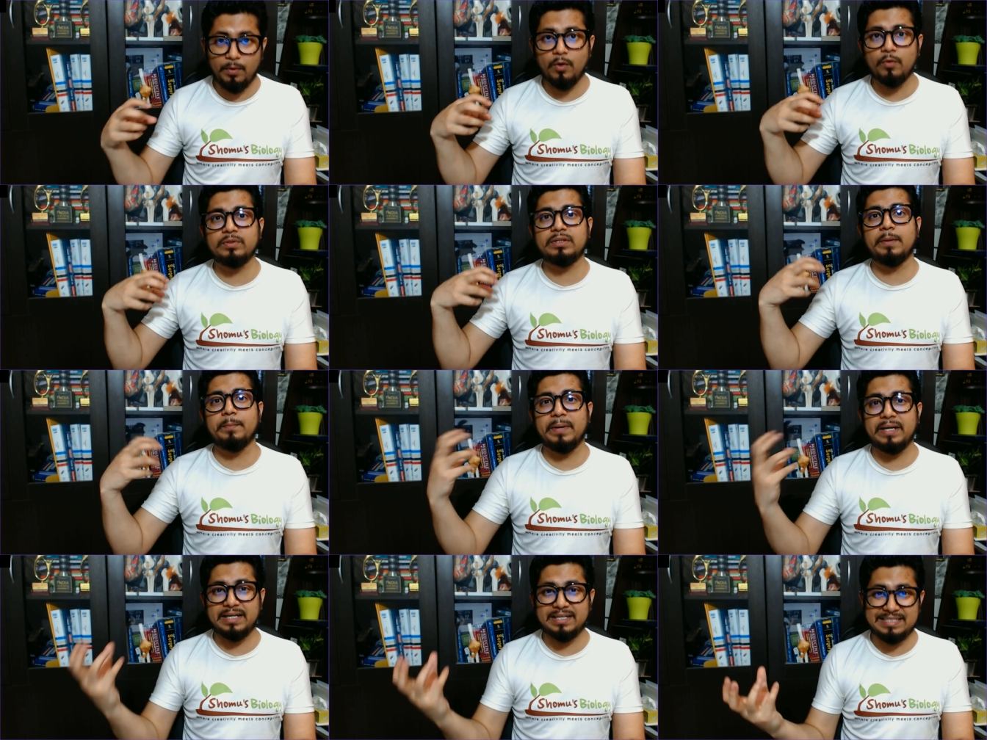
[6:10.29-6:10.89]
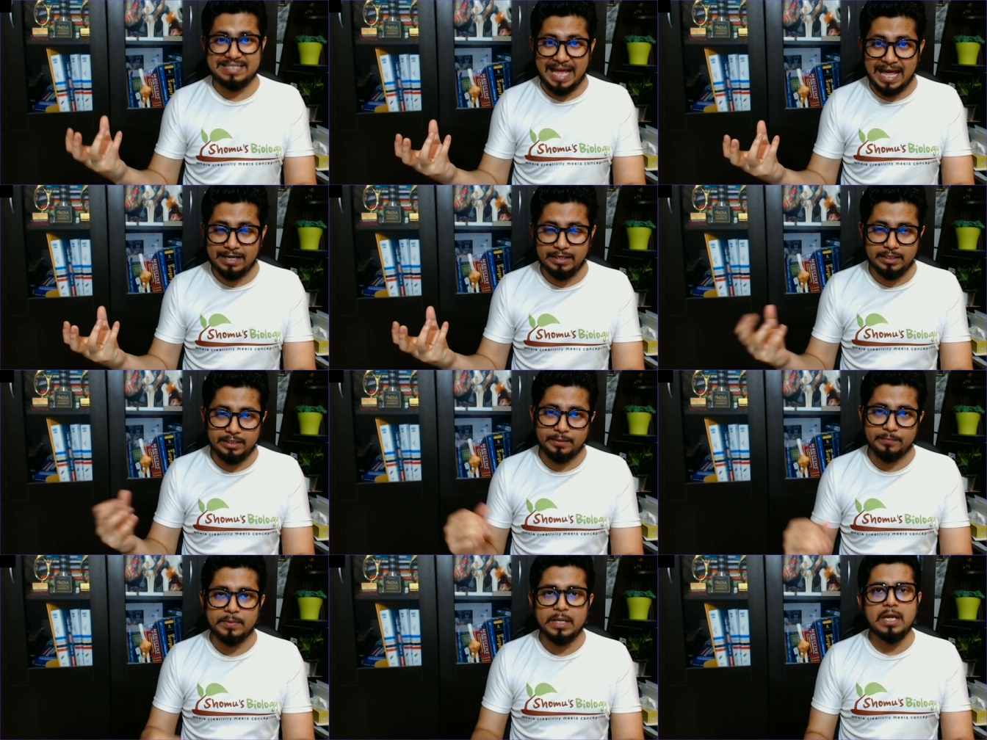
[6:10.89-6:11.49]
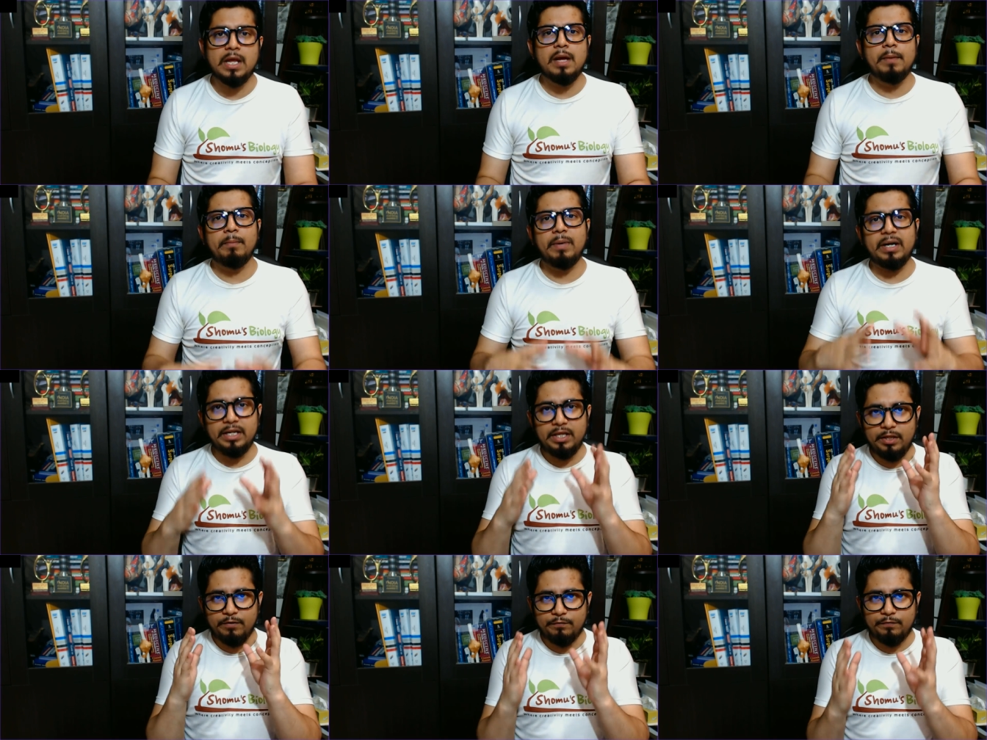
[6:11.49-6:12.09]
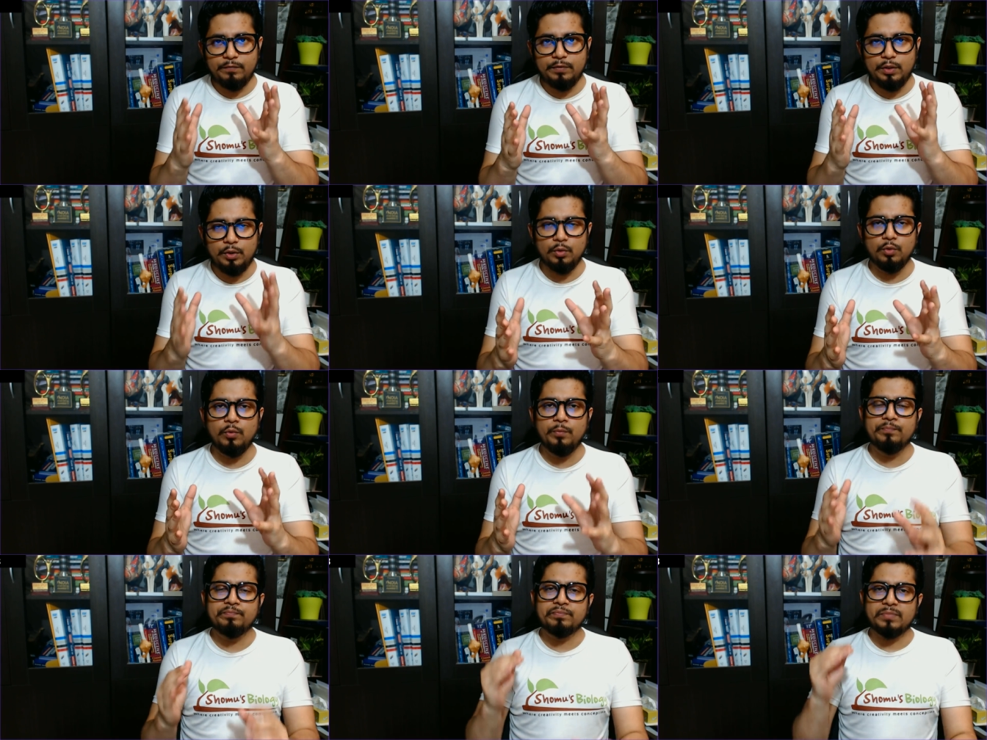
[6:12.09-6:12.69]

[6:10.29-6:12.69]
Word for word: with a better salary. But if you,